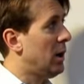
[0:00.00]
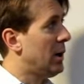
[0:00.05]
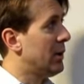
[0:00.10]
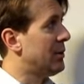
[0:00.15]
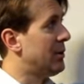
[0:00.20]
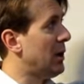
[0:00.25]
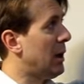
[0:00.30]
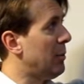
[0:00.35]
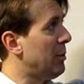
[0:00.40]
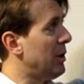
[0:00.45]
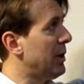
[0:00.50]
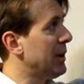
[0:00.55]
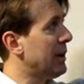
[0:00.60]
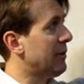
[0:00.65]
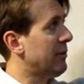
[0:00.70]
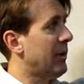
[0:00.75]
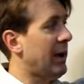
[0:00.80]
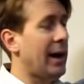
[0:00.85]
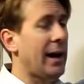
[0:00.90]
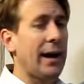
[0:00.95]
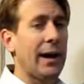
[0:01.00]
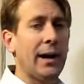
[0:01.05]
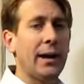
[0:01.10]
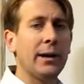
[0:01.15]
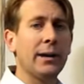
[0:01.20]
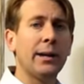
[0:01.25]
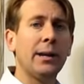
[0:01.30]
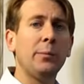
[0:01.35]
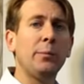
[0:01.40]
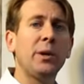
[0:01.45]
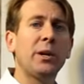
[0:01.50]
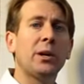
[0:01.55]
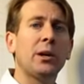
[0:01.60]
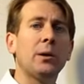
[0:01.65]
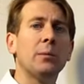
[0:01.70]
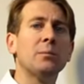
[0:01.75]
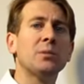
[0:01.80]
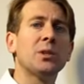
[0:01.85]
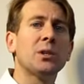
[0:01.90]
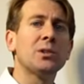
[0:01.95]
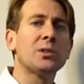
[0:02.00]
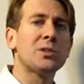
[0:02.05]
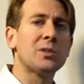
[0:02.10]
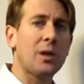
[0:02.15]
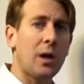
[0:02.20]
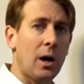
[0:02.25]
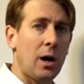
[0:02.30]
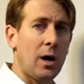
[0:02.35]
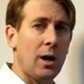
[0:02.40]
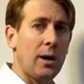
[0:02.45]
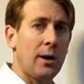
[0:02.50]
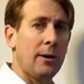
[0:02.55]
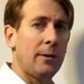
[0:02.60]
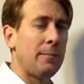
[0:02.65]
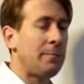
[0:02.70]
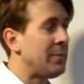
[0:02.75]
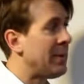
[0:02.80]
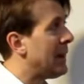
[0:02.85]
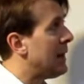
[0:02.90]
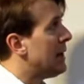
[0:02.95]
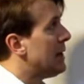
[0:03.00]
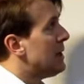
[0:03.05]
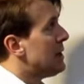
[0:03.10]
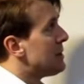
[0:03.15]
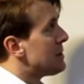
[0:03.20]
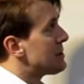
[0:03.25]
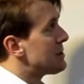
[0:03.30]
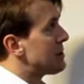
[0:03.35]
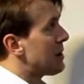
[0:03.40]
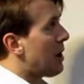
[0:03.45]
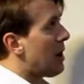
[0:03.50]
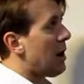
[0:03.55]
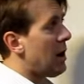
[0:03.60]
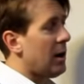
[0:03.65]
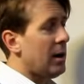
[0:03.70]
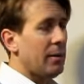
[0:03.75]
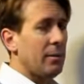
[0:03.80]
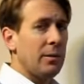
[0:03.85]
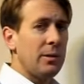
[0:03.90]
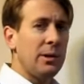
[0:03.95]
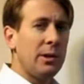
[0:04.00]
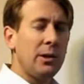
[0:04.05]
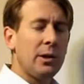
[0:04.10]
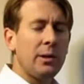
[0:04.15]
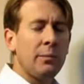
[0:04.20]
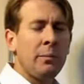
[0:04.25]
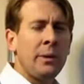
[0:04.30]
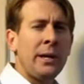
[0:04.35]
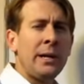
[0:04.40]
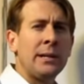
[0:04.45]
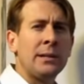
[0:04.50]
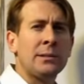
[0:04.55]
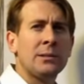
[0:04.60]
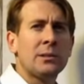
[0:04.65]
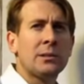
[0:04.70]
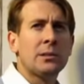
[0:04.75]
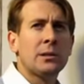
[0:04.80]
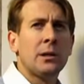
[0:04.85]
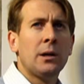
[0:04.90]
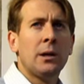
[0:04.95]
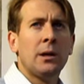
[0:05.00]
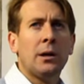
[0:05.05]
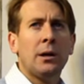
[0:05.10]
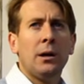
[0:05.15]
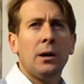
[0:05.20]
a doubling of the ha, and it becomes sah. Sah literally means